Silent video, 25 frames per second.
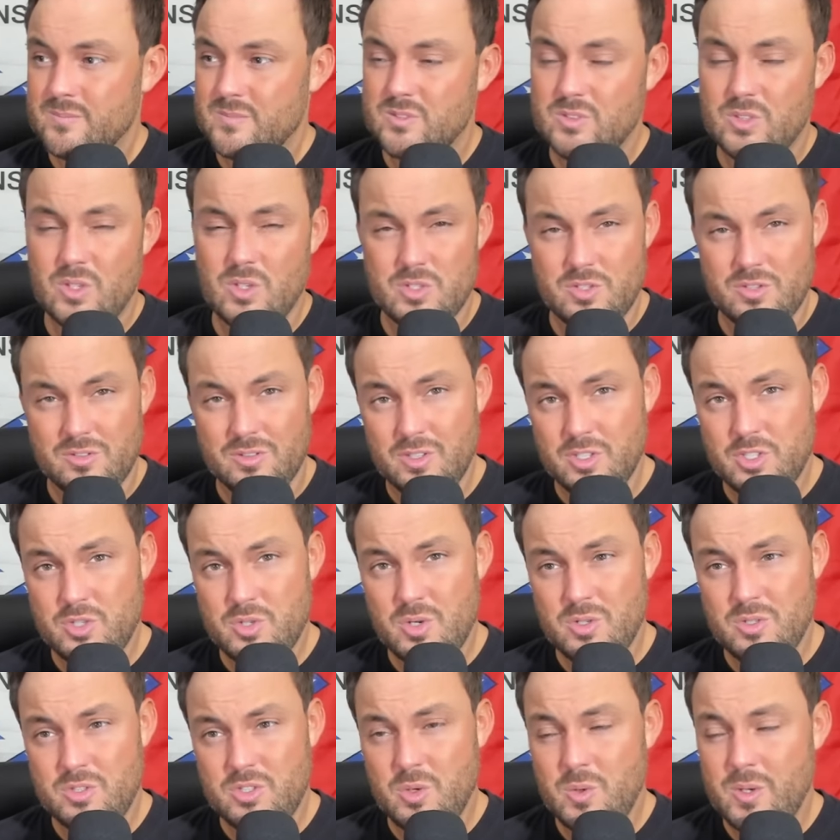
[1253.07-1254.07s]
There's a little
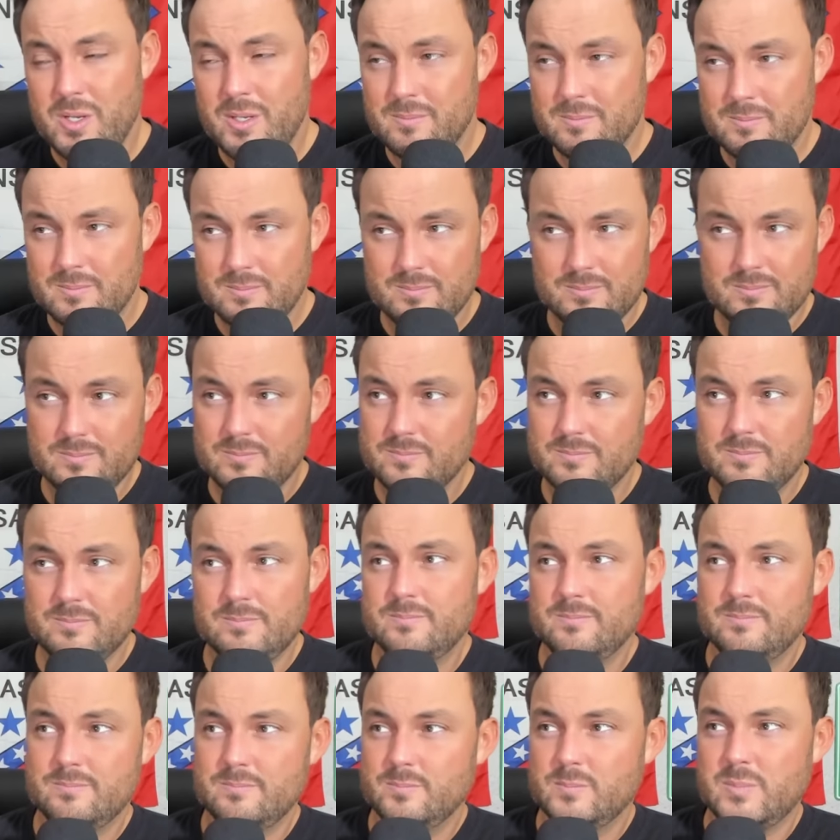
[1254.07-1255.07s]
truth to it,
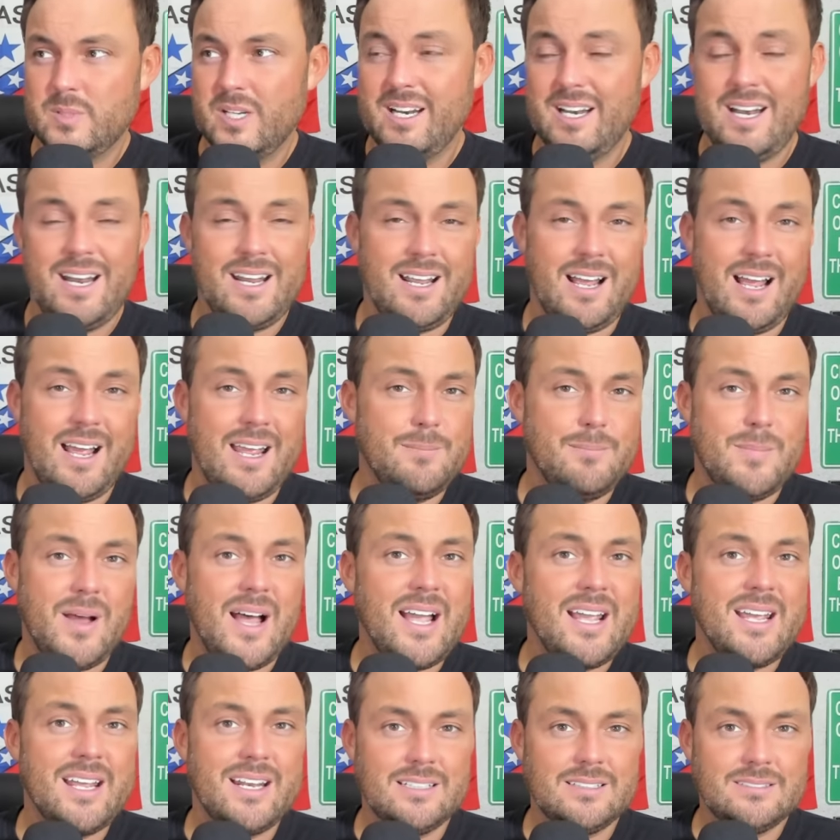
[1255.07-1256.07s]
but I ain't
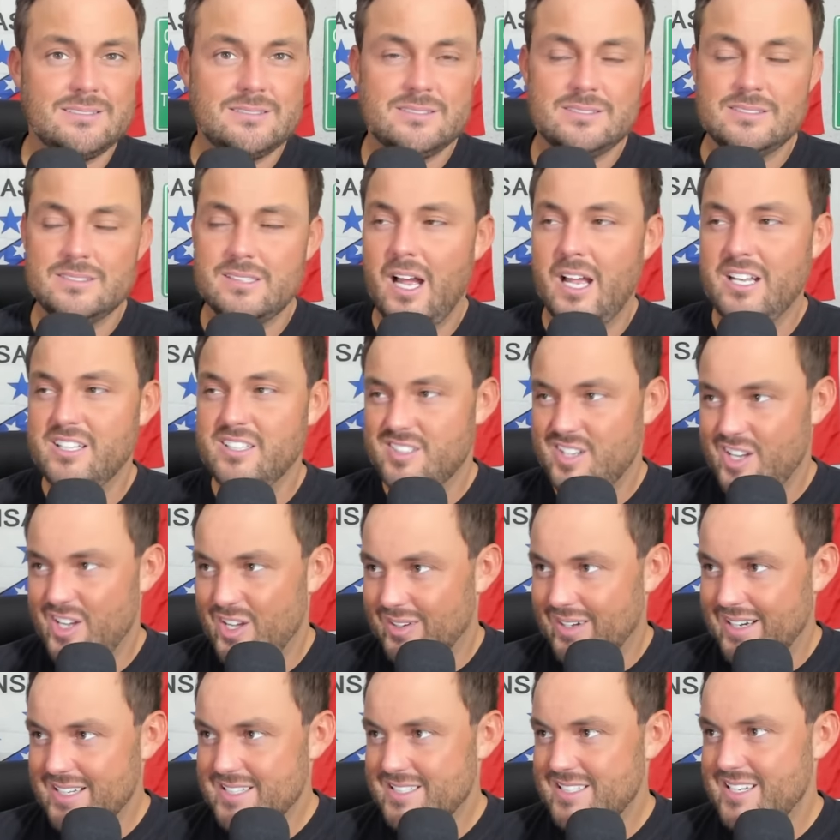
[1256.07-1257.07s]
buying it.
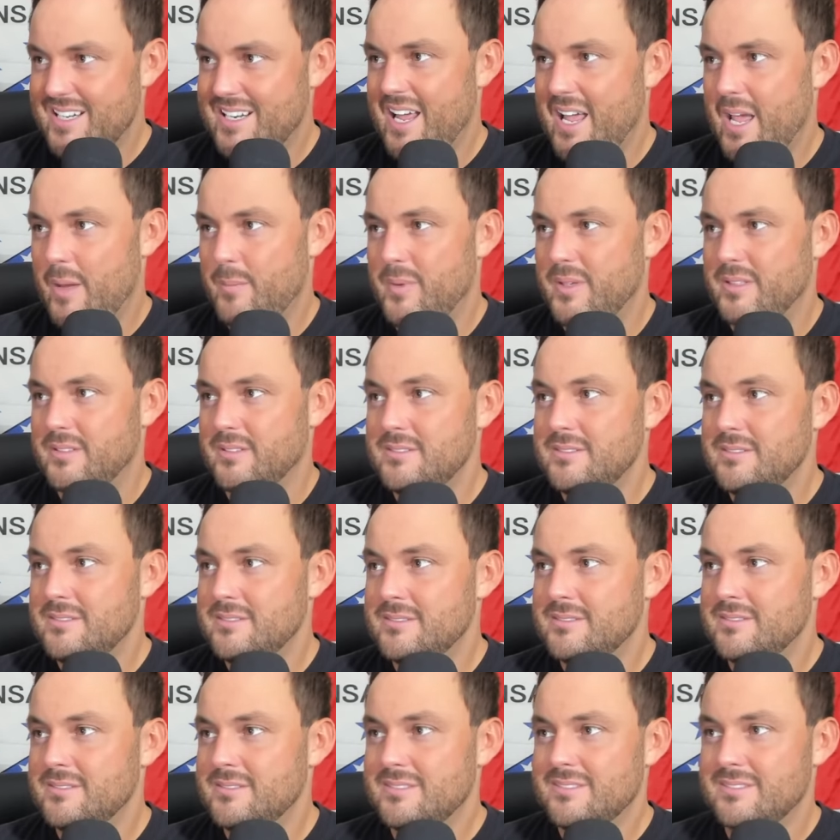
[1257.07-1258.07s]
Until I see it happen,
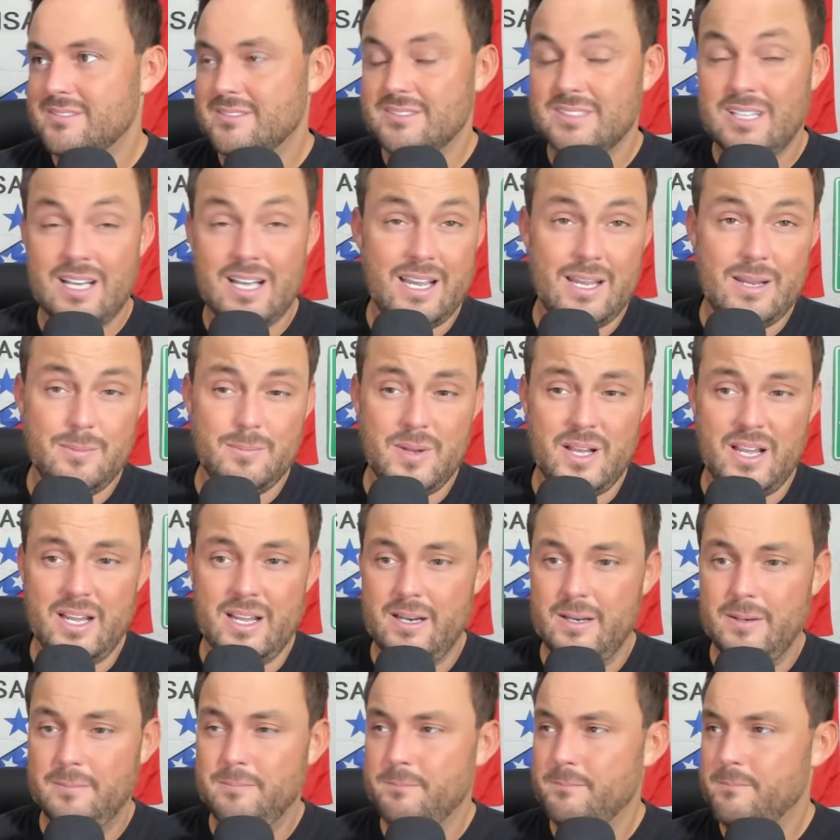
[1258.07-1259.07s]
I ain't
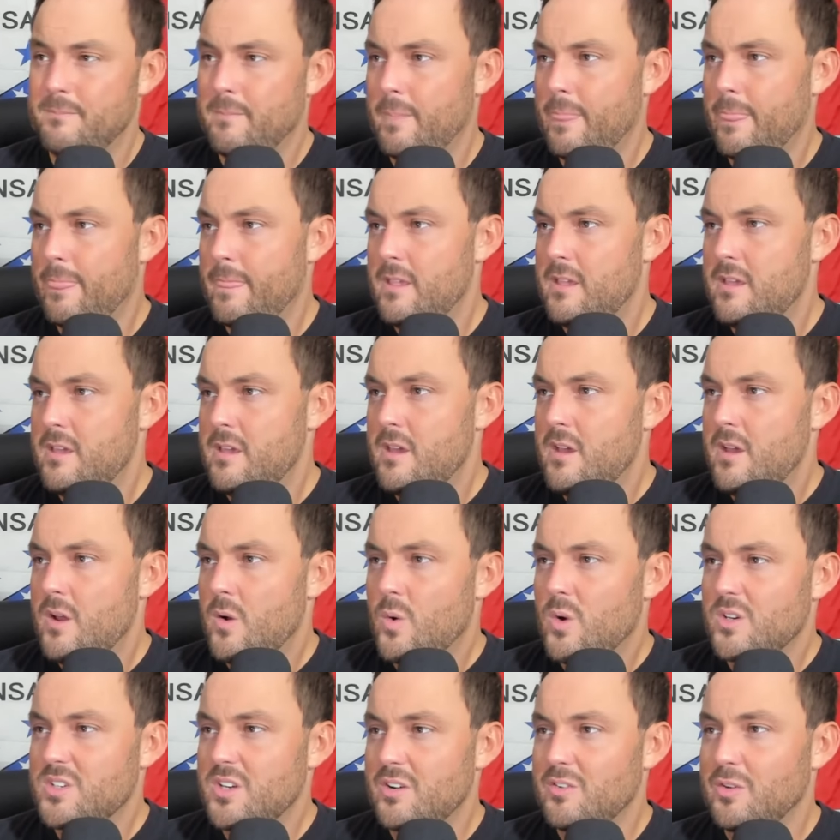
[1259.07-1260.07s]
buying it.
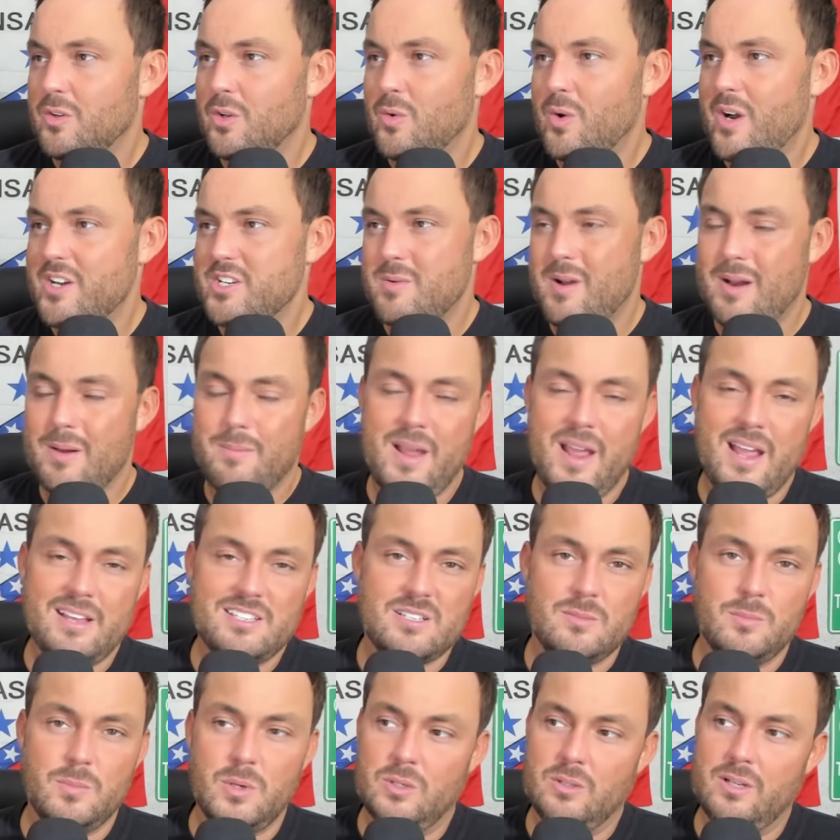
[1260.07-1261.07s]
We're going to talk a little Razorback
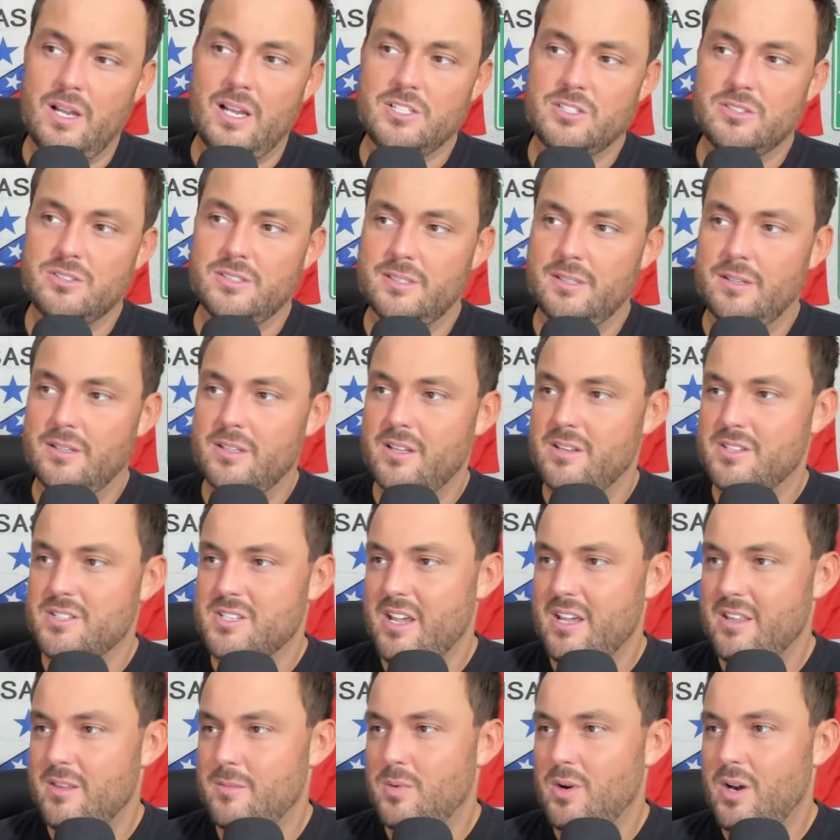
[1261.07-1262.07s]
basketball, actually, on the other
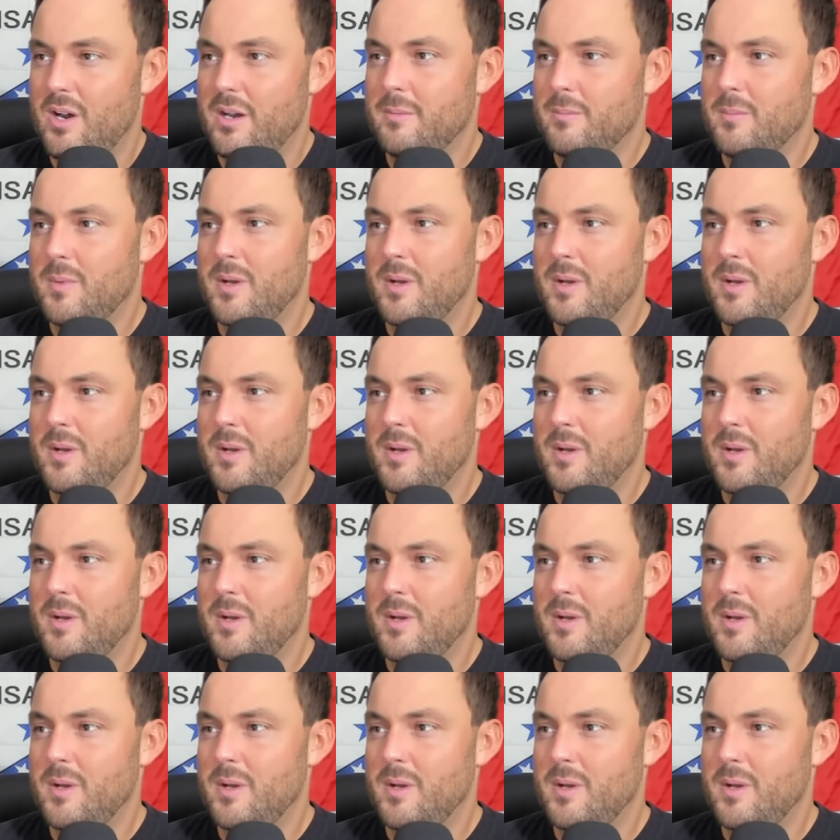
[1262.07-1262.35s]
side of the break.